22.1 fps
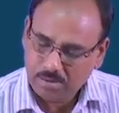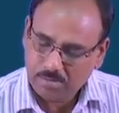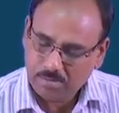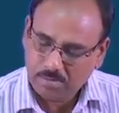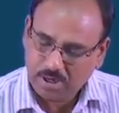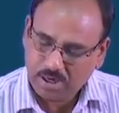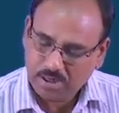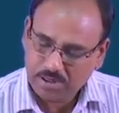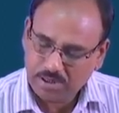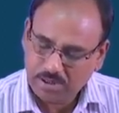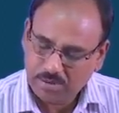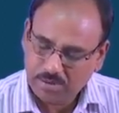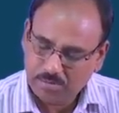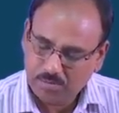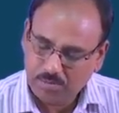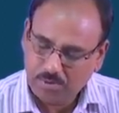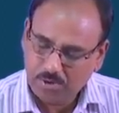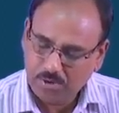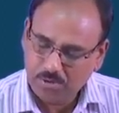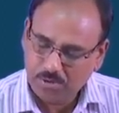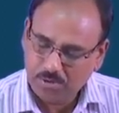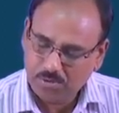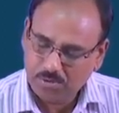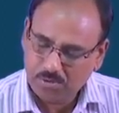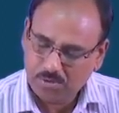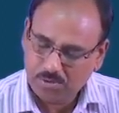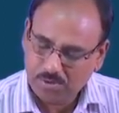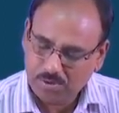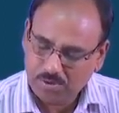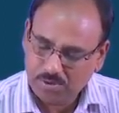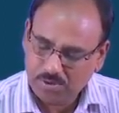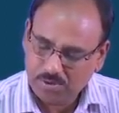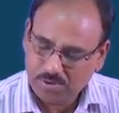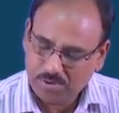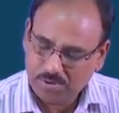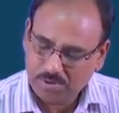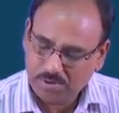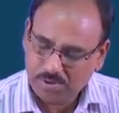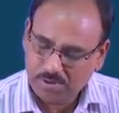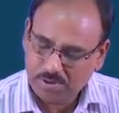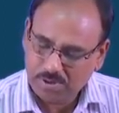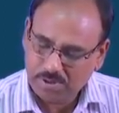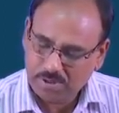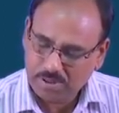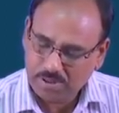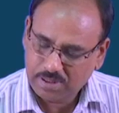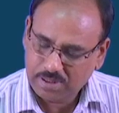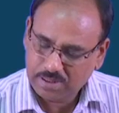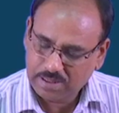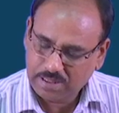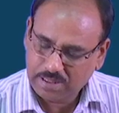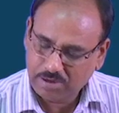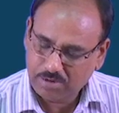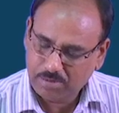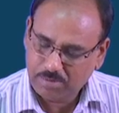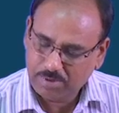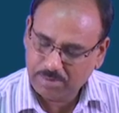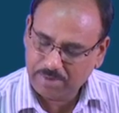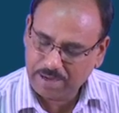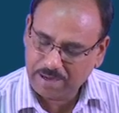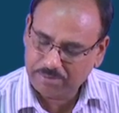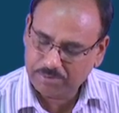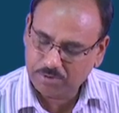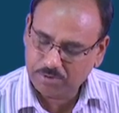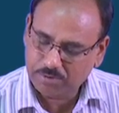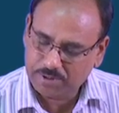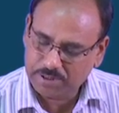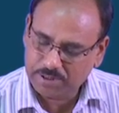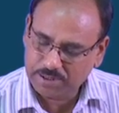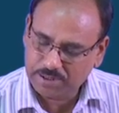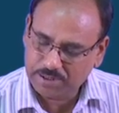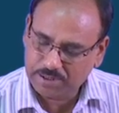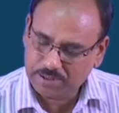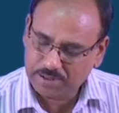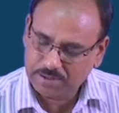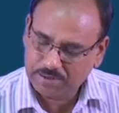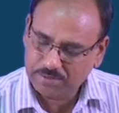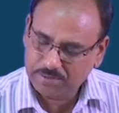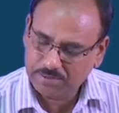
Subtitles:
marked in blue, they will be mapped over here.